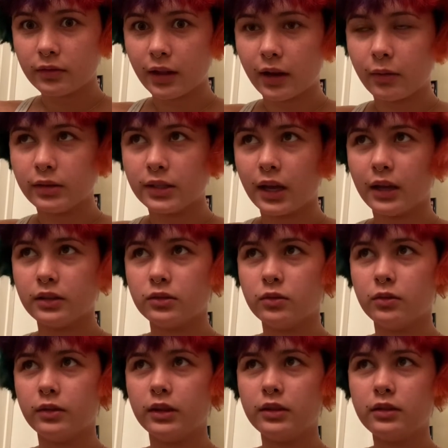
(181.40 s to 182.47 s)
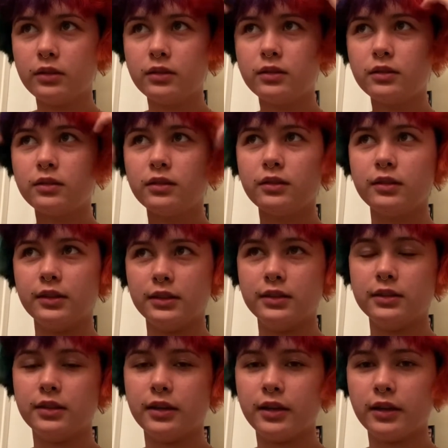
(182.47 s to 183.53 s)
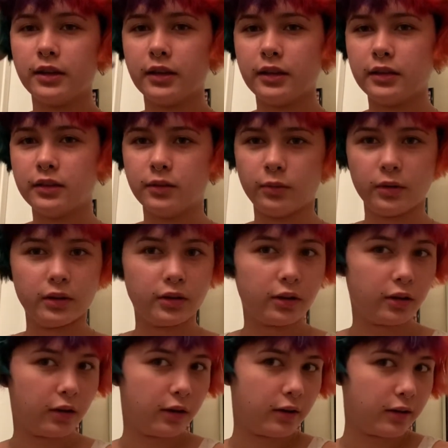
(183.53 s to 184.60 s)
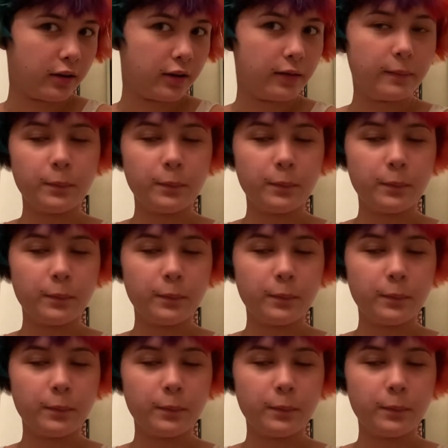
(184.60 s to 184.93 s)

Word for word: I went to high school with. This is a haircut, the weird girl haircut.